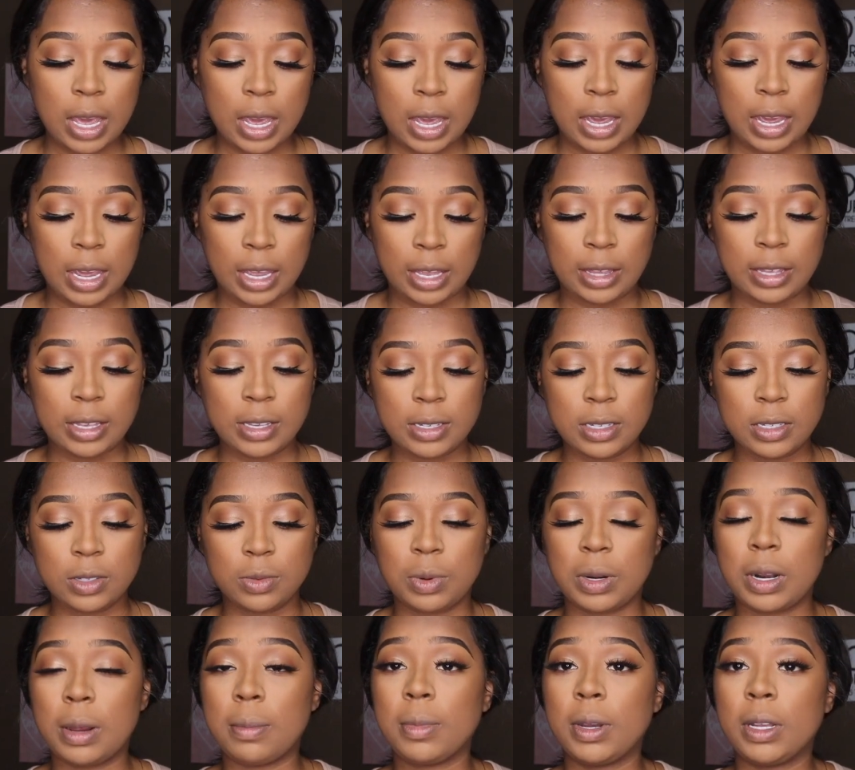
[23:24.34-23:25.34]
And this is
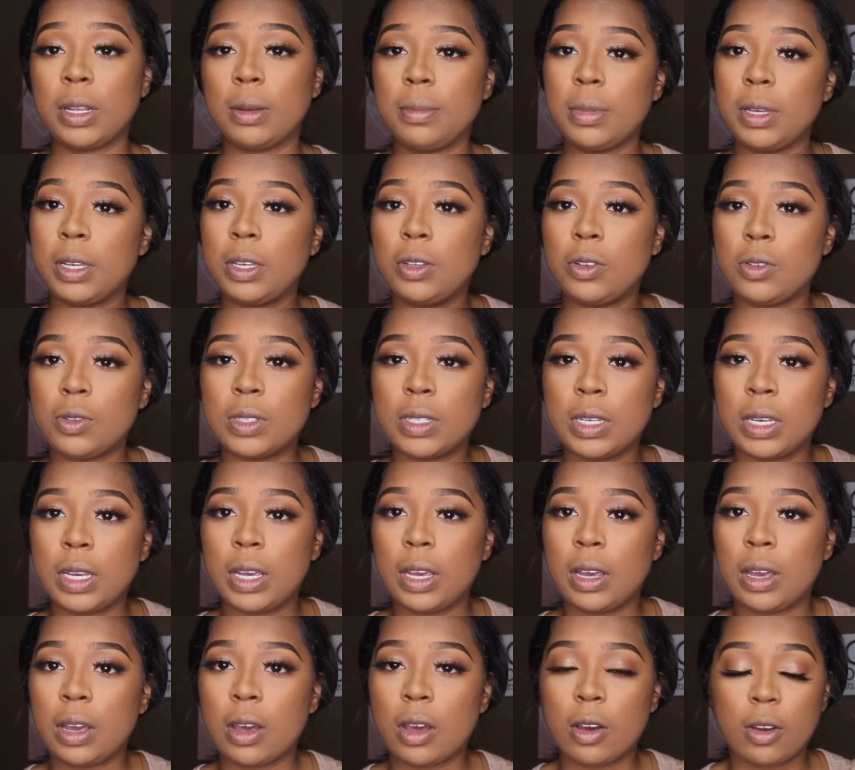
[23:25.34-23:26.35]
what I'm going to be
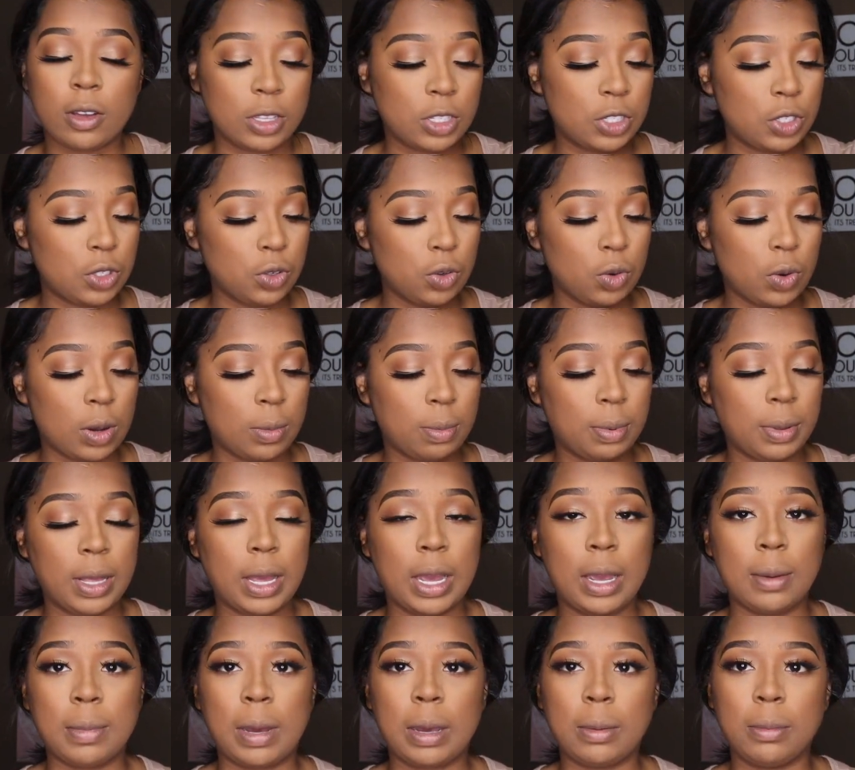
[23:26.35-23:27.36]
using to
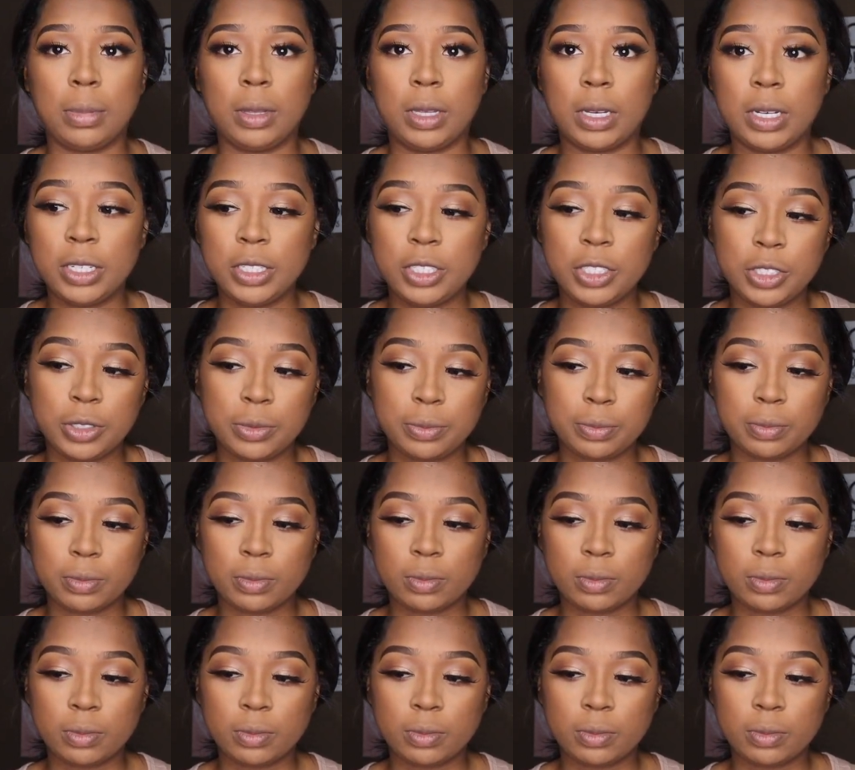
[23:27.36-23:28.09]
apply my blush.